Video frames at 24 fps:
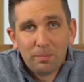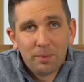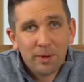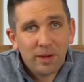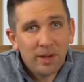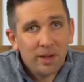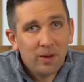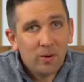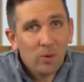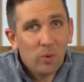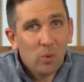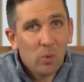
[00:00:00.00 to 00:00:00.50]

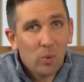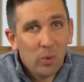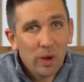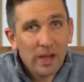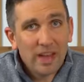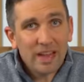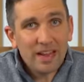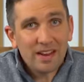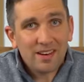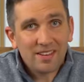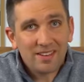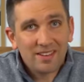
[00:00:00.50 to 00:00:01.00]
But
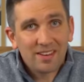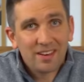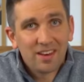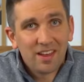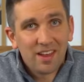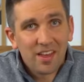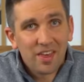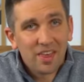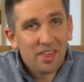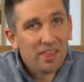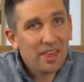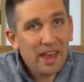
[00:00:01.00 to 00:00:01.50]
wait,
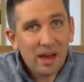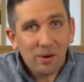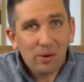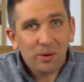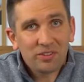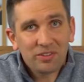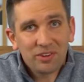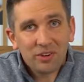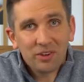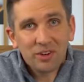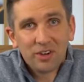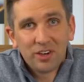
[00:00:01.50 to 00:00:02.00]
that
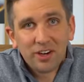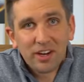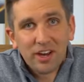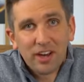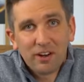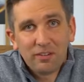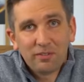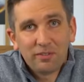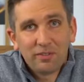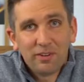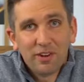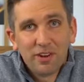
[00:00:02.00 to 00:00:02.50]
wasn't good
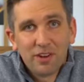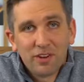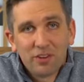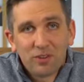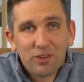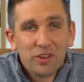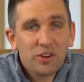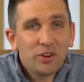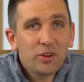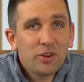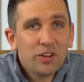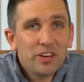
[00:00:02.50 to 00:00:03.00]
enough,
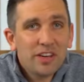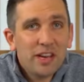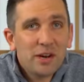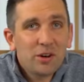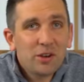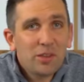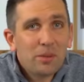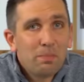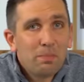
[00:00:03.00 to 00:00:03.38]
so they took it down